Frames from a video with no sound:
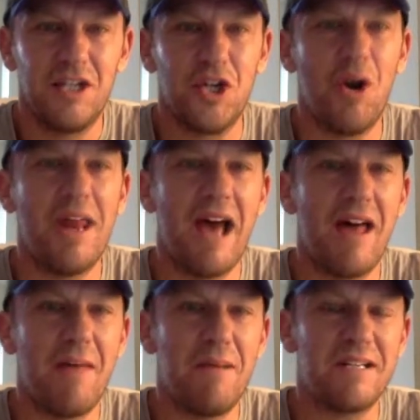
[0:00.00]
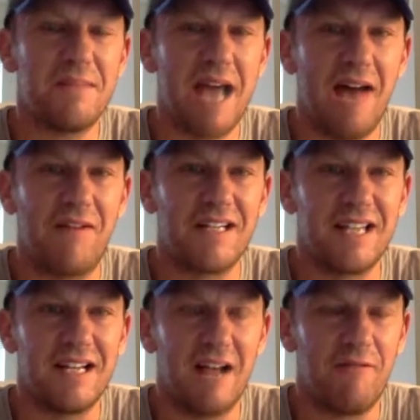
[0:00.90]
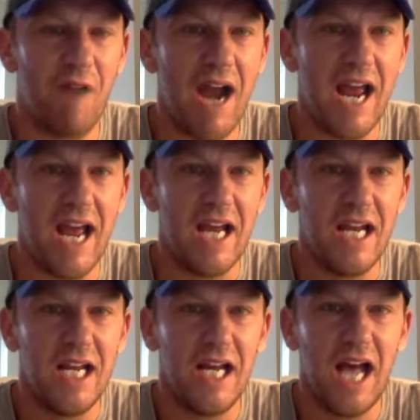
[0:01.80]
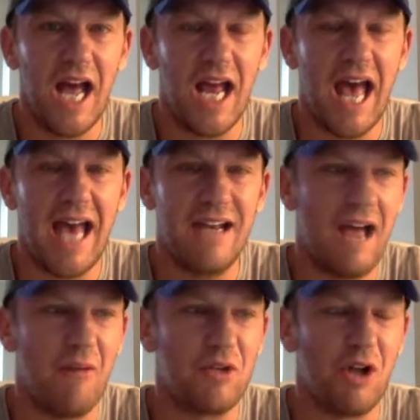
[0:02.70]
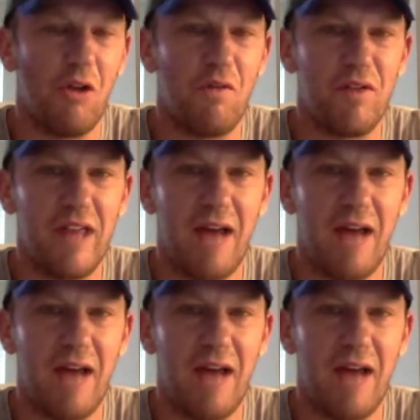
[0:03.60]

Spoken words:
You know that pisses me off because on Friday I was all over